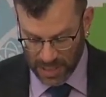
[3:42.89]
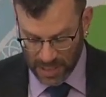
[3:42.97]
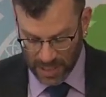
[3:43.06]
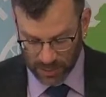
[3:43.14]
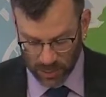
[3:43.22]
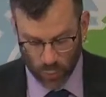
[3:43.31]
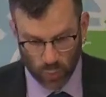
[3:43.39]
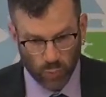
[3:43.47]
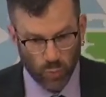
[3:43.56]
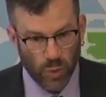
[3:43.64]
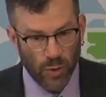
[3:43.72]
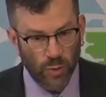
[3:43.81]
And
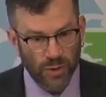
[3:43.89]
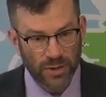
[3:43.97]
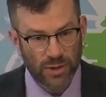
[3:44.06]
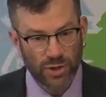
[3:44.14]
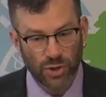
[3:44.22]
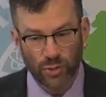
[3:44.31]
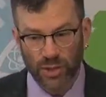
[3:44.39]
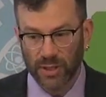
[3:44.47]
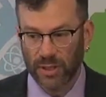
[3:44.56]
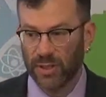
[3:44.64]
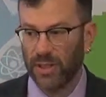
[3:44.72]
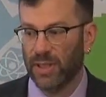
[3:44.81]
what we're
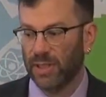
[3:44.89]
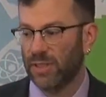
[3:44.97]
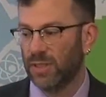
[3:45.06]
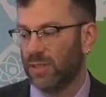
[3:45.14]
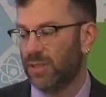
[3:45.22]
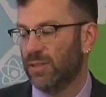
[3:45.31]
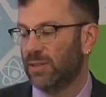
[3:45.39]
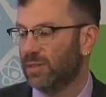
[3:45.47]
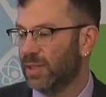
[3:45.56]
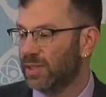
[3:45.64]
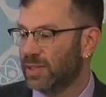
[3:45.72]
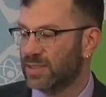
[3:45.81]
doing in
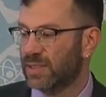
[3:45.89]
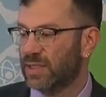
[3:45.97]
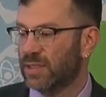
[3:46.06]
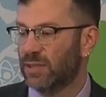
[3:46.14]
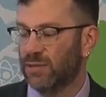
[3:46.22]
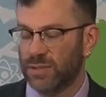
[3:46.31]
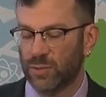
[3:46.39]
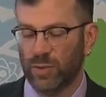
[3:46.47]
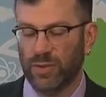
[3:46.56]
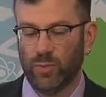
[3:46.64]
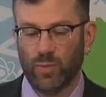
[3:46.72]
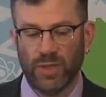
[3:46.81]
the centre is
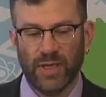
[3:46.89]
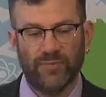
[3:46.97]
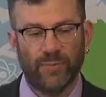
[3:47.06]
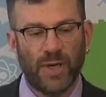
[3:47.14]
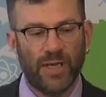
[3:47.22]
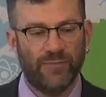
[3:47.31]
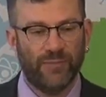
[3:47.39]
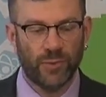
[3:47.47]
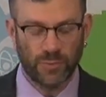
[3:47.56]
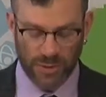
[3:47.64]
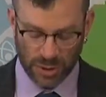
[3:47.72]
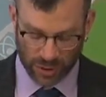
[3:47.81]
we have
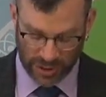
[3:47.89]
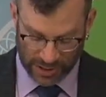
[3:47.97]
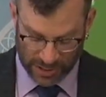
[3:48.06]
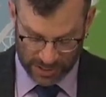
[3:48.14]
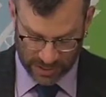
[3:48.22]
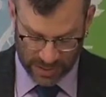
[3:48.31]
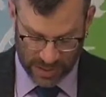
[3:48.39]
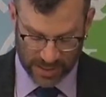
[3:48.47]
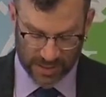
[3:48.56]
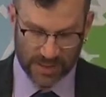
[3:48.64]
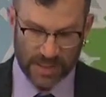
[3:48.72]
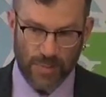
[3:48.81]
platforms looking at
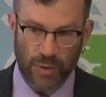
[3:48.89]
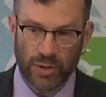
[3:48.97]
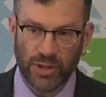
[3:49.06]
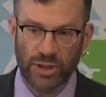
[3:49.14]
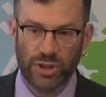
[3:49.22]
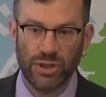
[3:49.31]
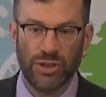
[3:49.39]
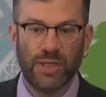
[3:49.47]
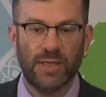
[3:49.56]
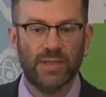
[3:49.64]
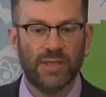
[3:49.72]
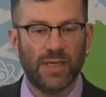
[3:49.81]
separation,
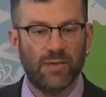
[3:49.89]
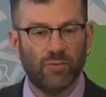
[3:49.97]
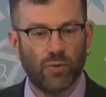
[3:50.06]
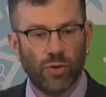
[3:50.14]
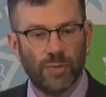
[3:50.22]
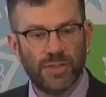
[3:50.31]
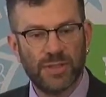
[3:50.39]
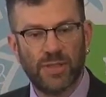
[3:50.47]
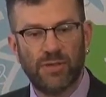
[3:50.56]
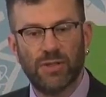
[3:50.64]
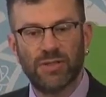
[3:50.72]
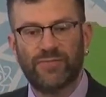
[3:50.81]
how to get raw
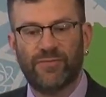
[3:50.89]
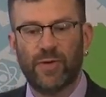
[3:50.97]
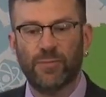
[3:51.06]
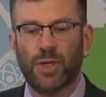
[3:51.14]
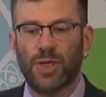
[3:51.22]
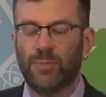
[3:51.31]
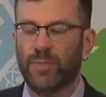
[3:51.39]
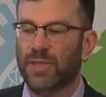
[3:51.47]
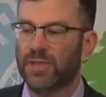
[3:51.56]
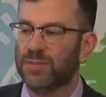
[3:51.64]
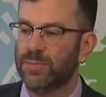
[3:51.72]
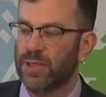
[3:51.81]
materials from
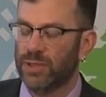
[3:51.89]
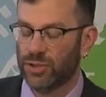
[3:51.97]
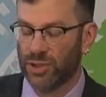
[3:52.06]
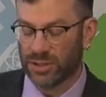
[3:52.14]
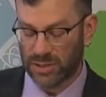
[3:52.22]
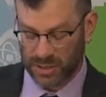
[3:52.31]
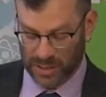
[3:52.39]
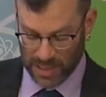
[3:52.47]
complex matrix,